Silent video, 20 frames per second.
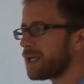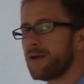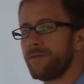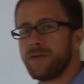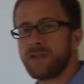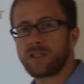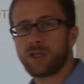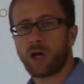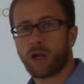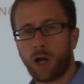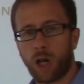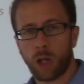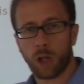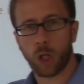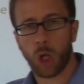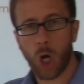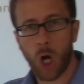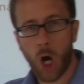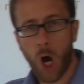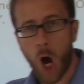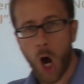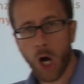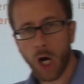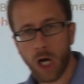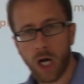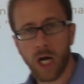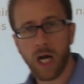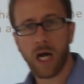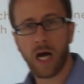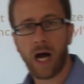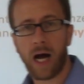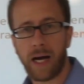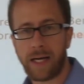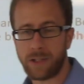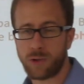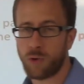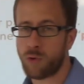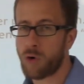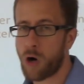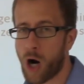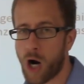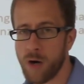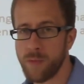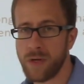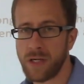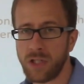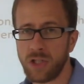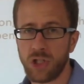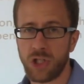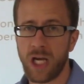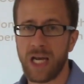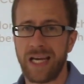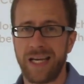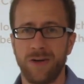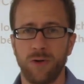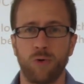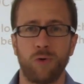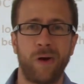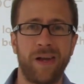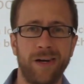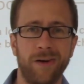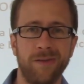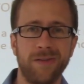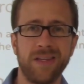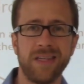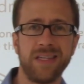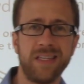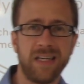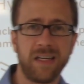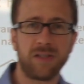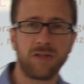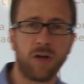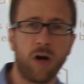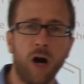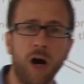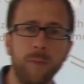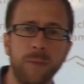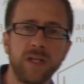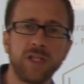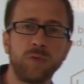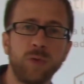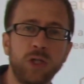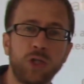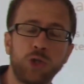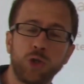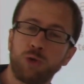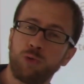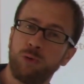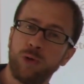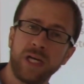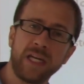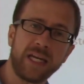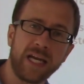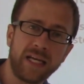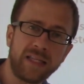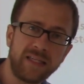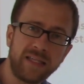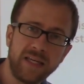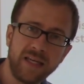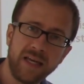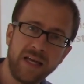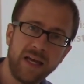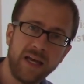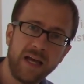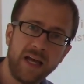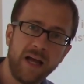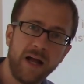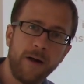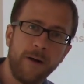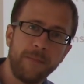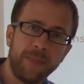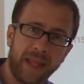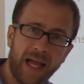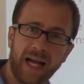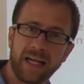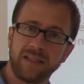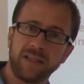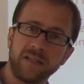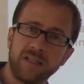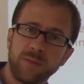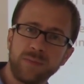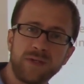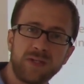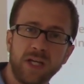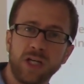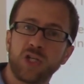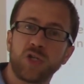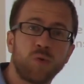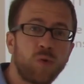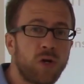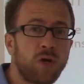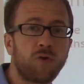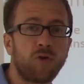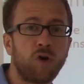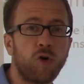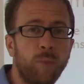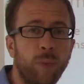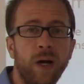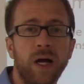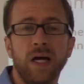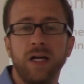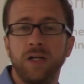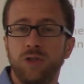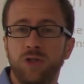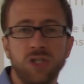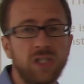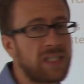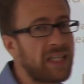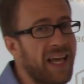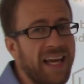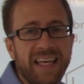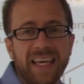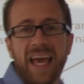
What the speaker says: if it's on a long hydrocarbon chain greater than 6 carbons, we treat it as a substituent group just like